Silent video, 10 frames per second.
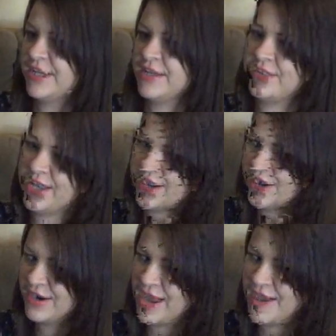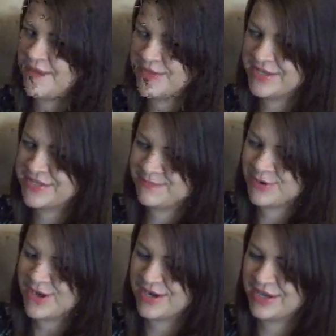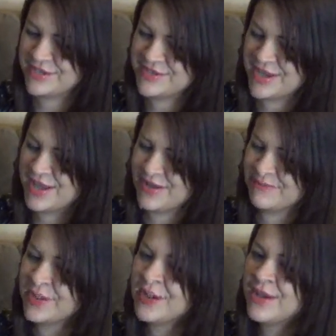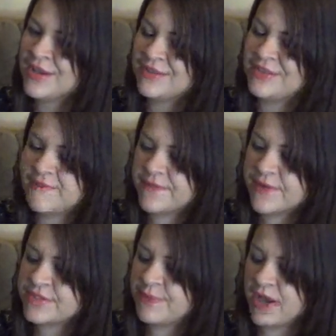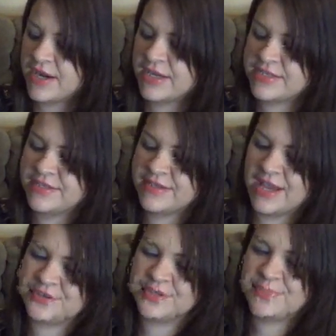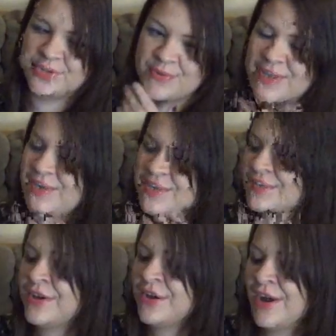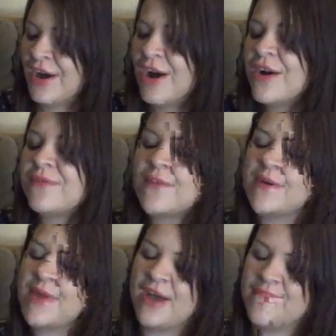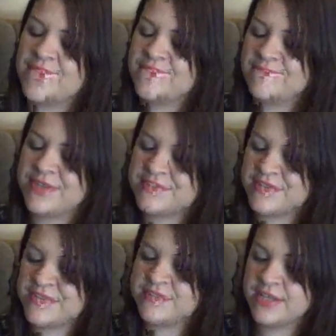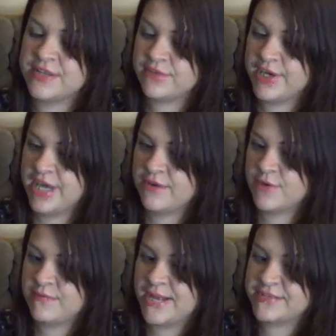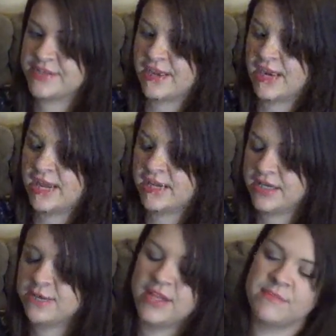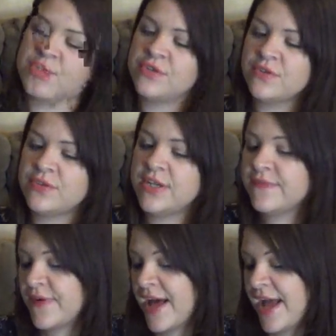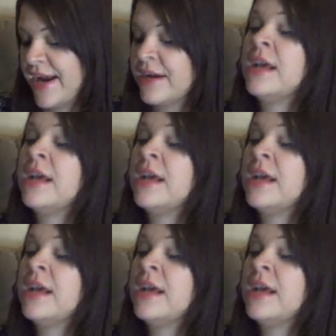they are F this products. The first product, actually both products, are from e.l.f. and this is the 3-in-1 mascara, and it claims to define,